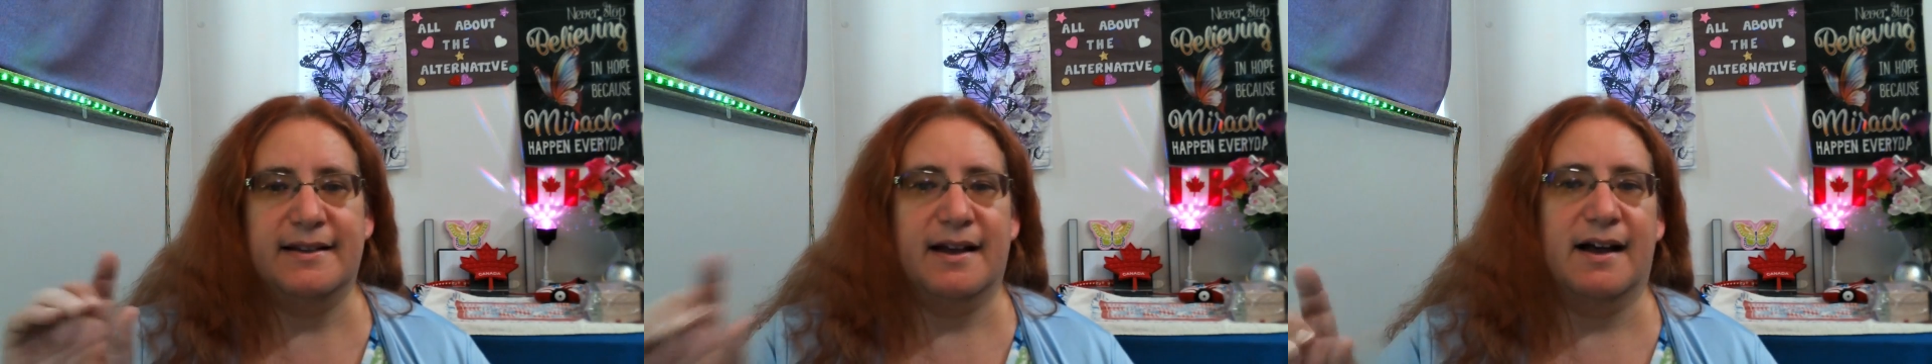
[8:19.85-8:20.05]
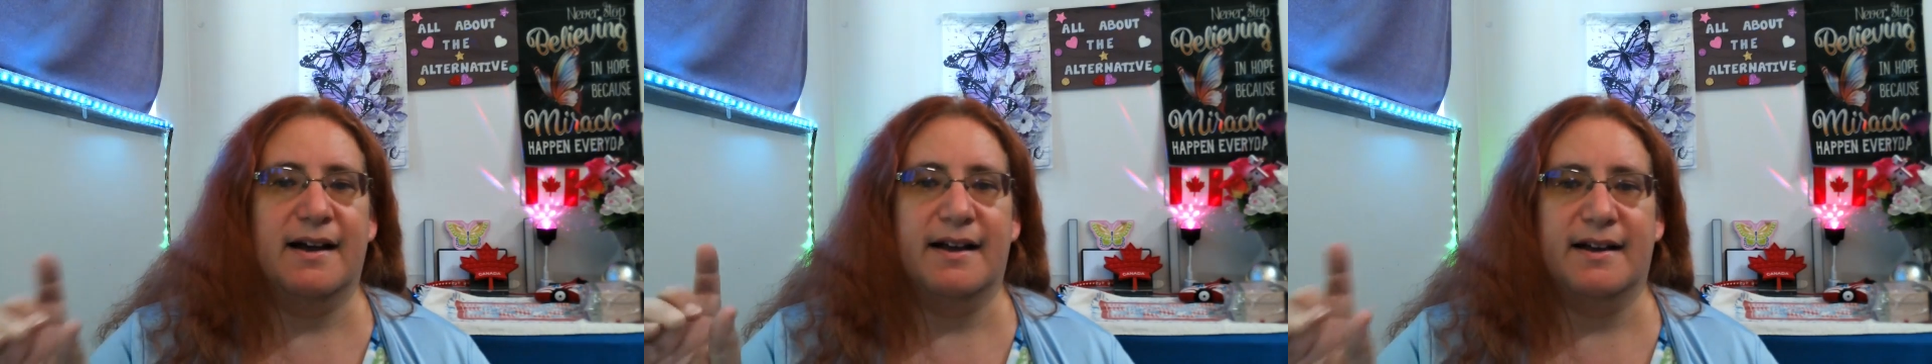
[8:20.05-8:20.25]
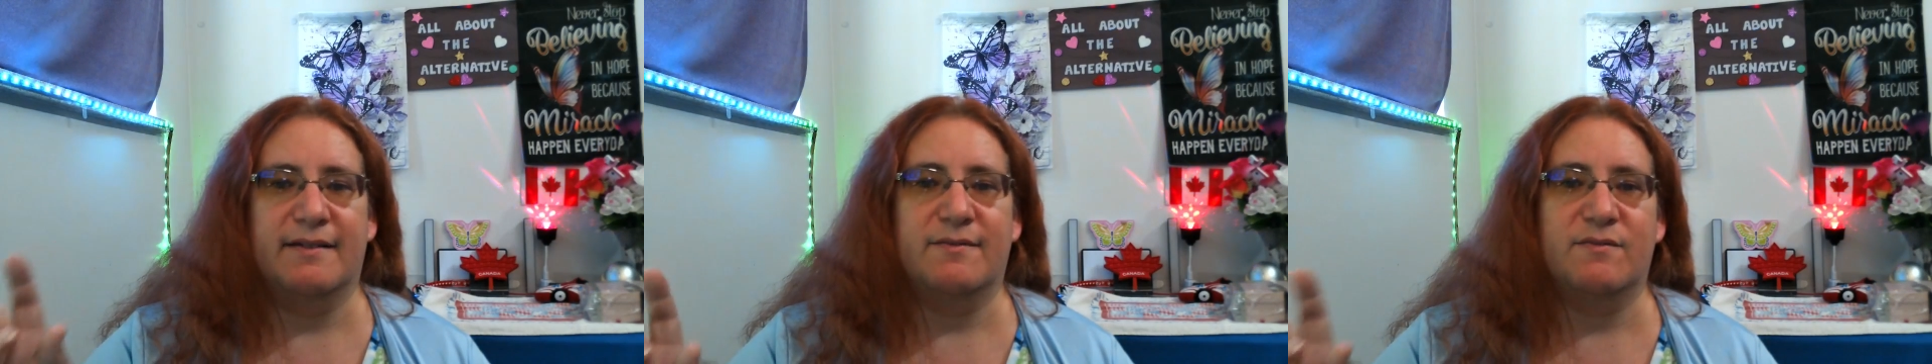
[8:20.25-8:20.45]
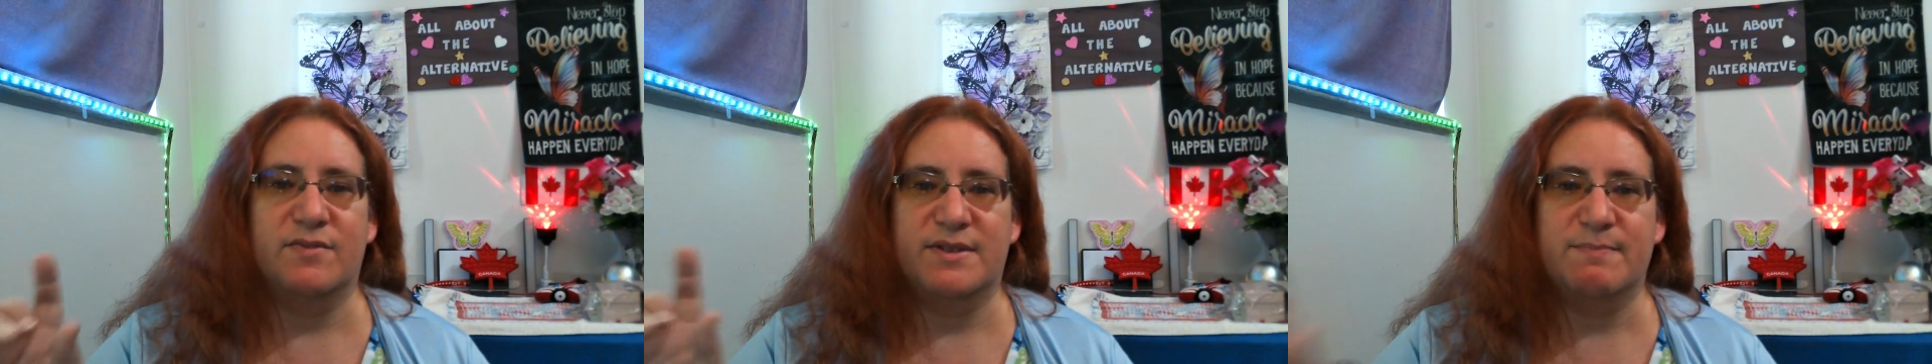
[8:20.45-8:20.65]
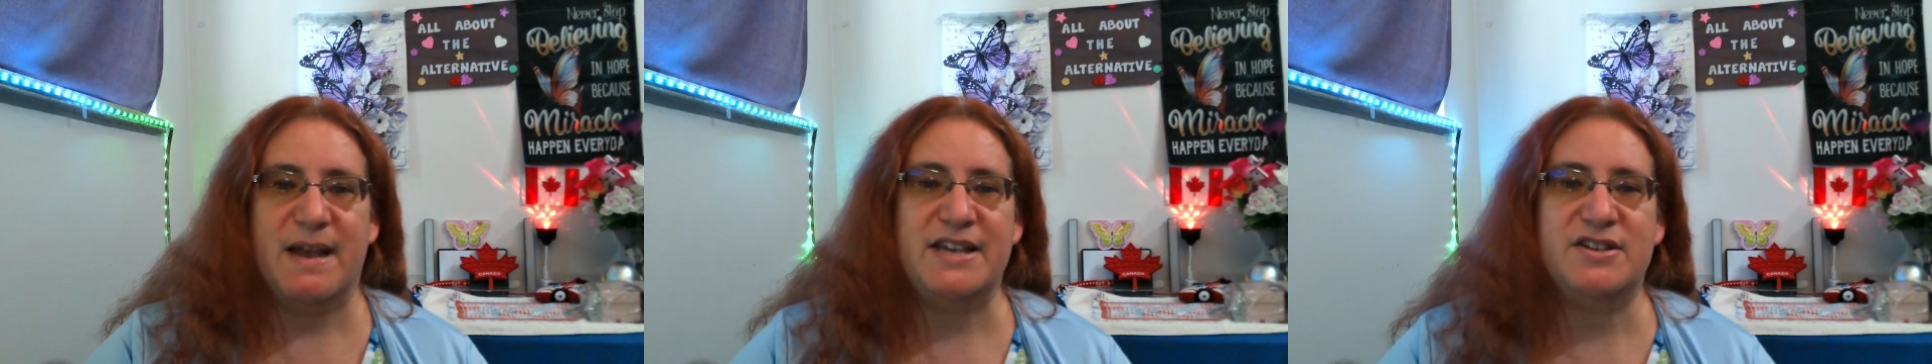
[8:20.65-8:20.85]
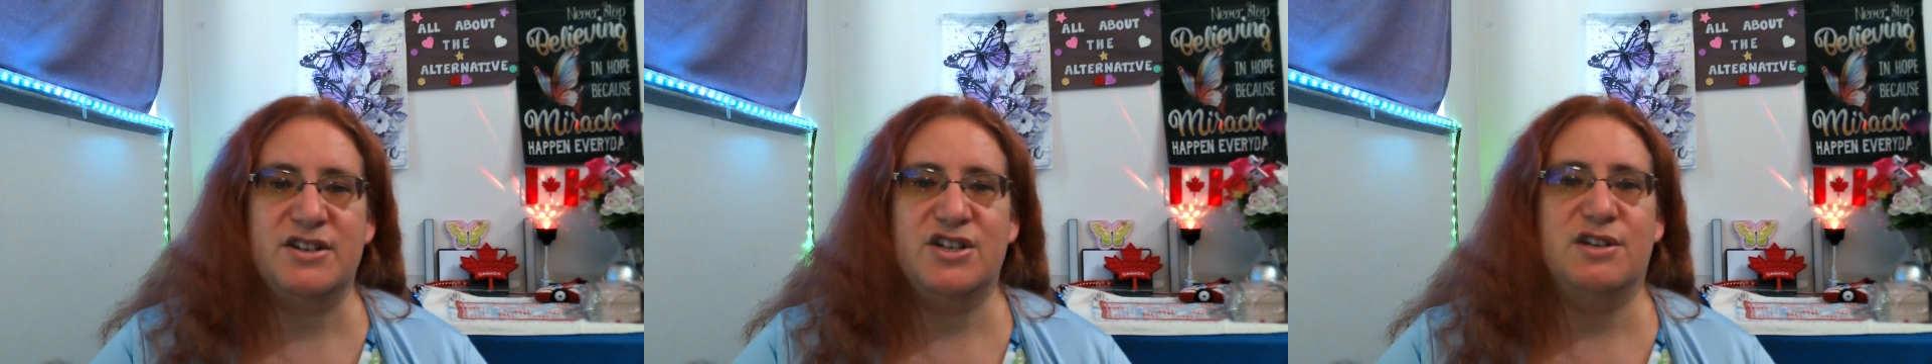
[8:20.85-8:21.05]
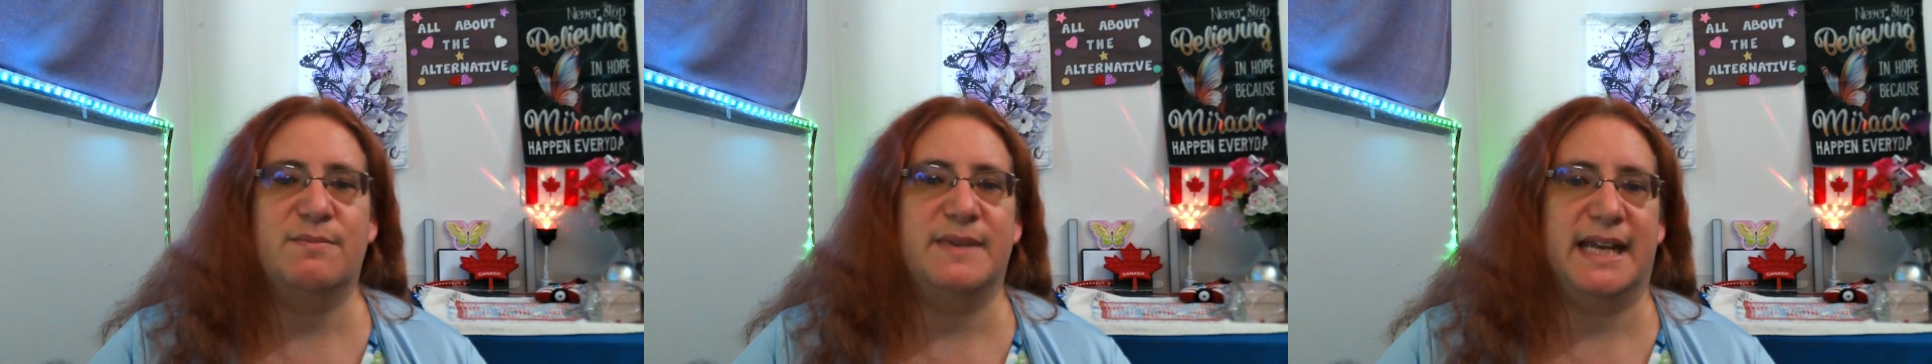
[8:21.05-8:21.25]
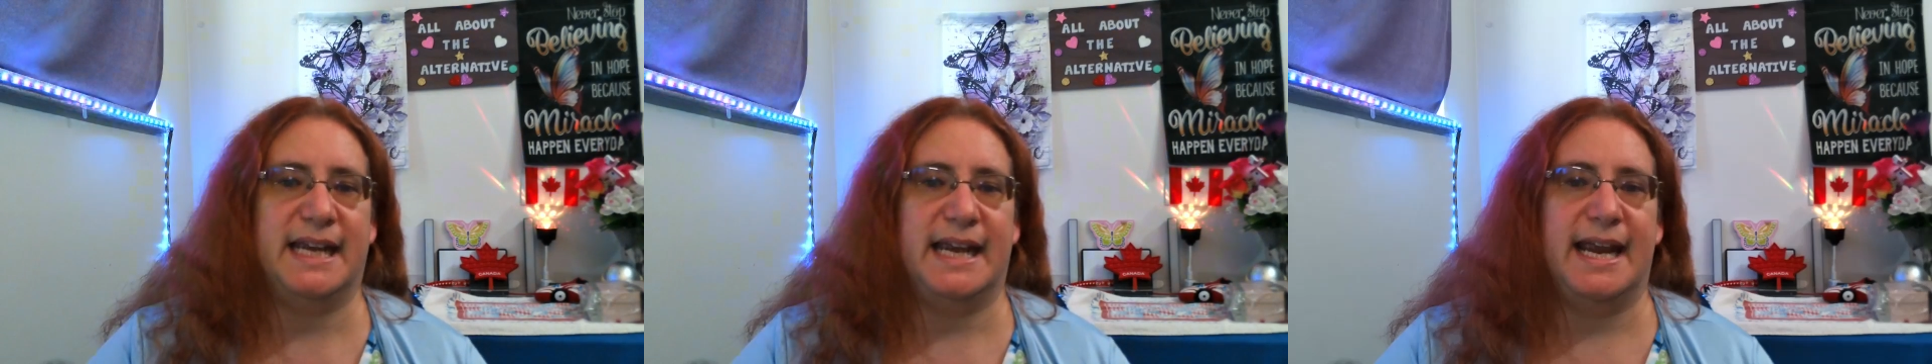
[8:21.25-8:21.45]
messaged
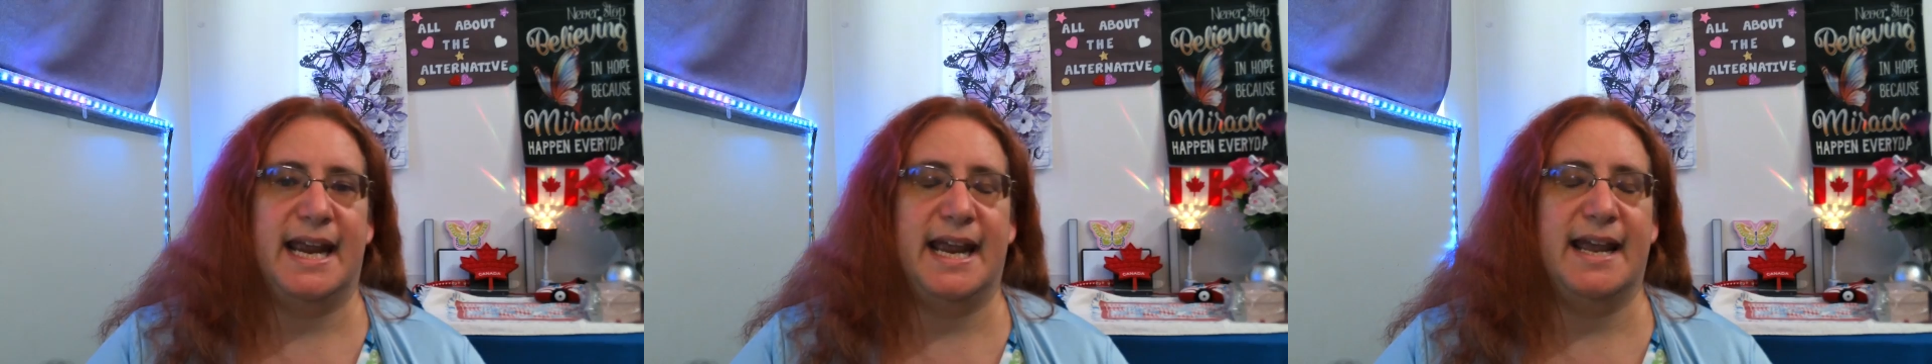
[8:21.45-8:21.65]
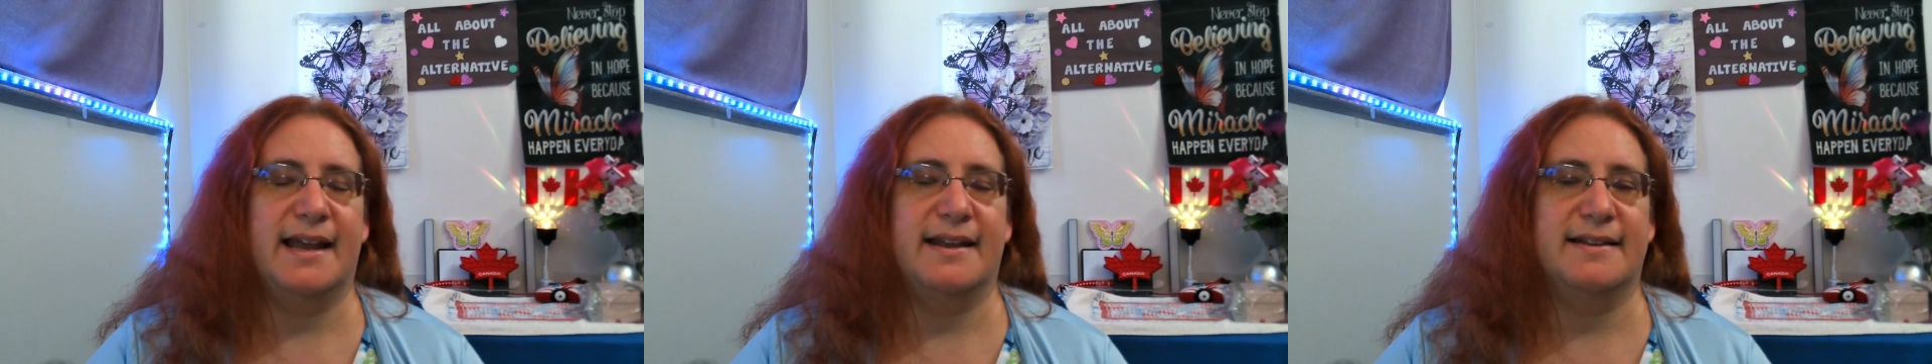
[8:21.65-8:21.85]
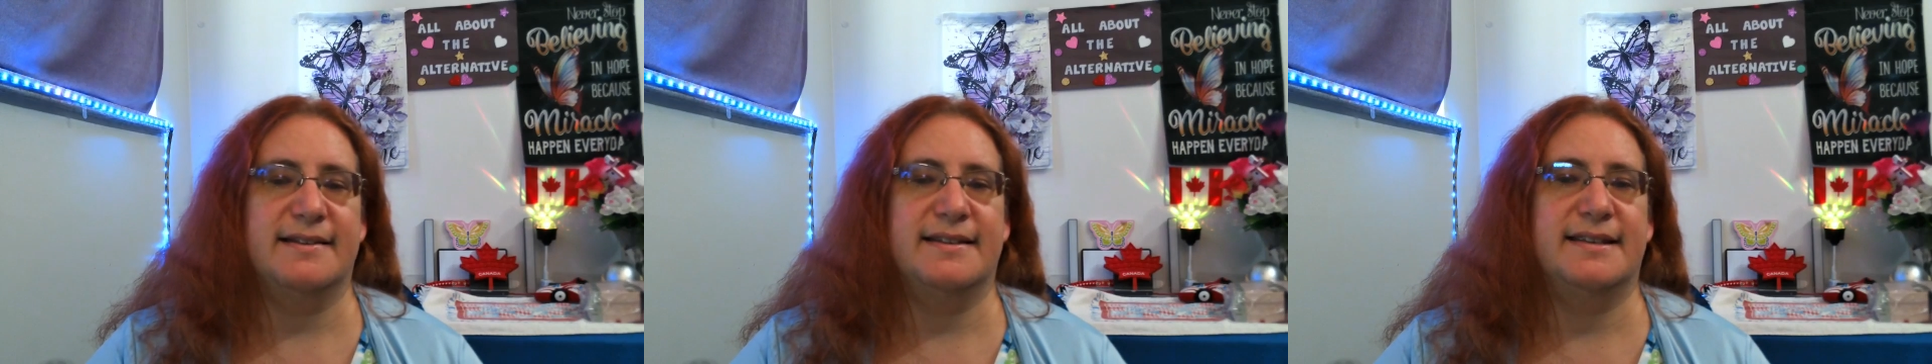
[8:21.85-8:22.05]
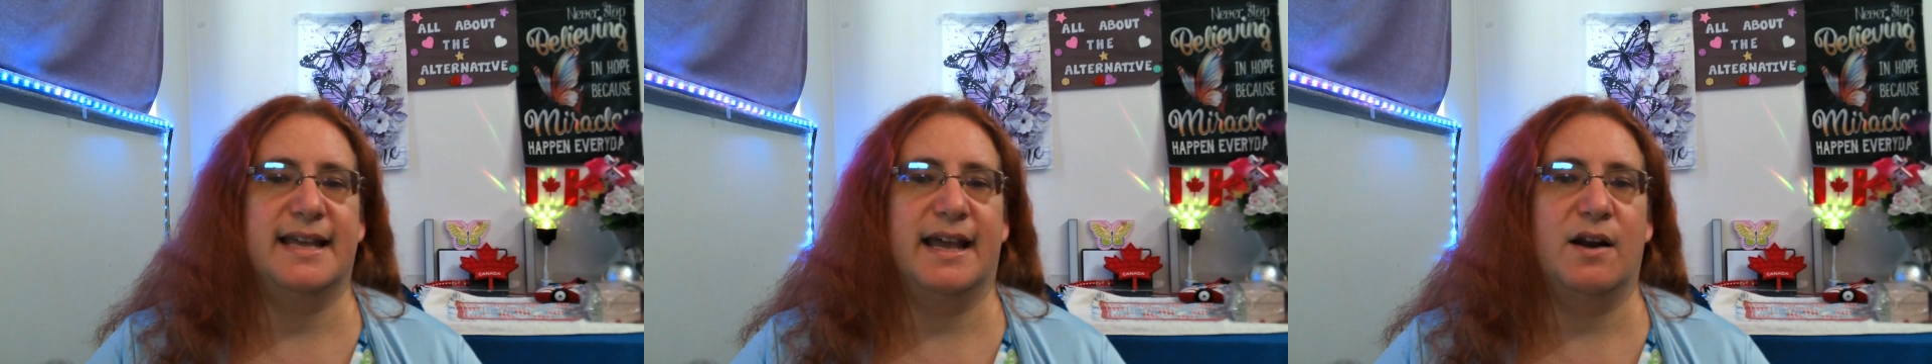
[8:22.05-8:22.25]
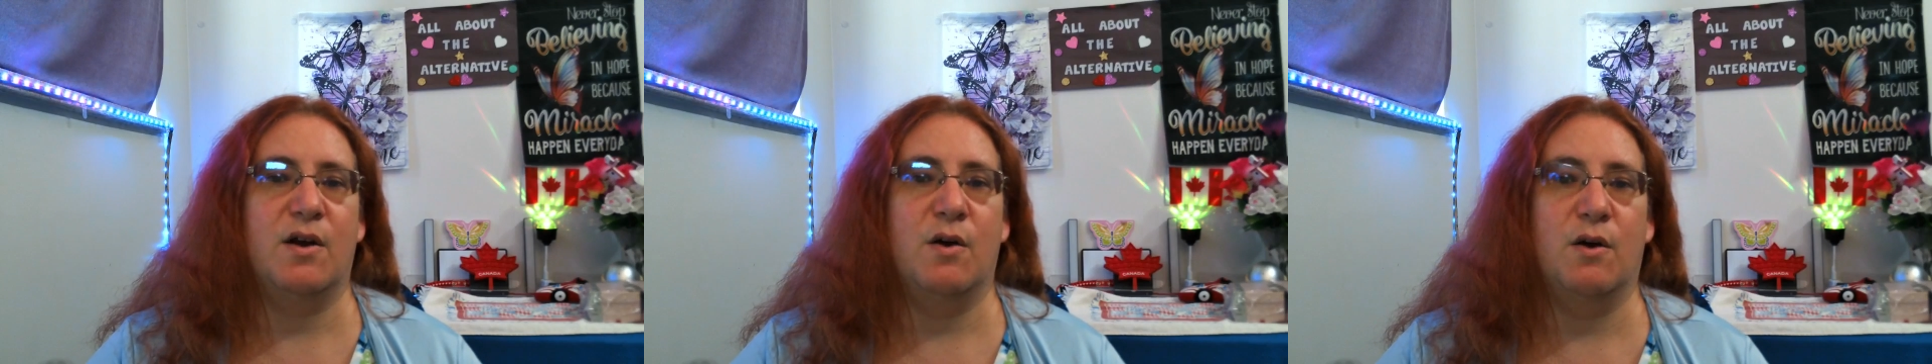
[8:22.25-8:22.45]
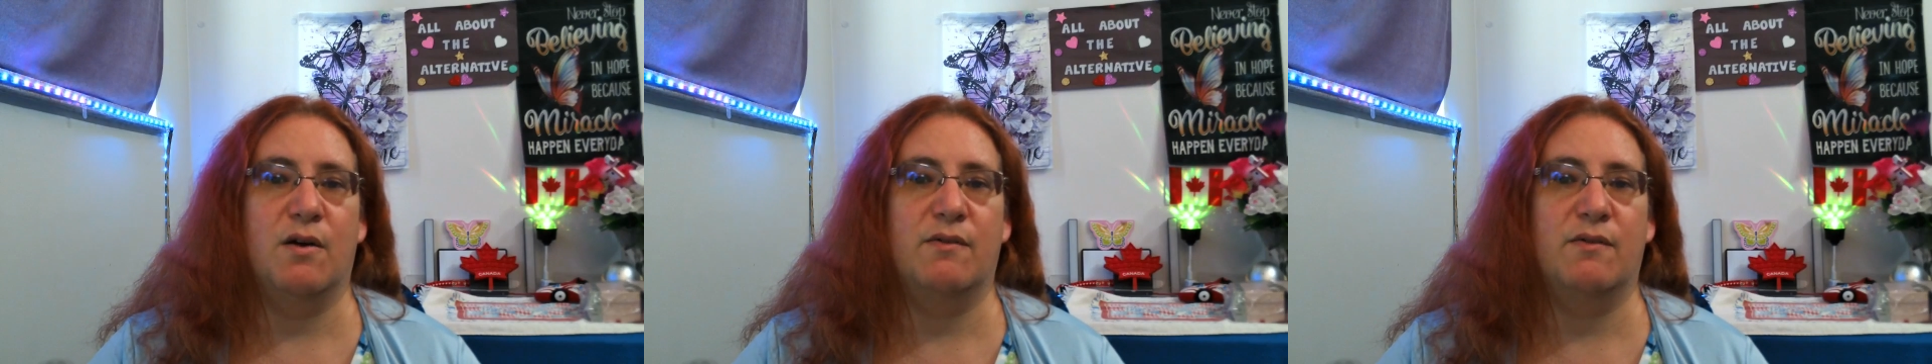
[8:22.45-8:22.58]
me and said,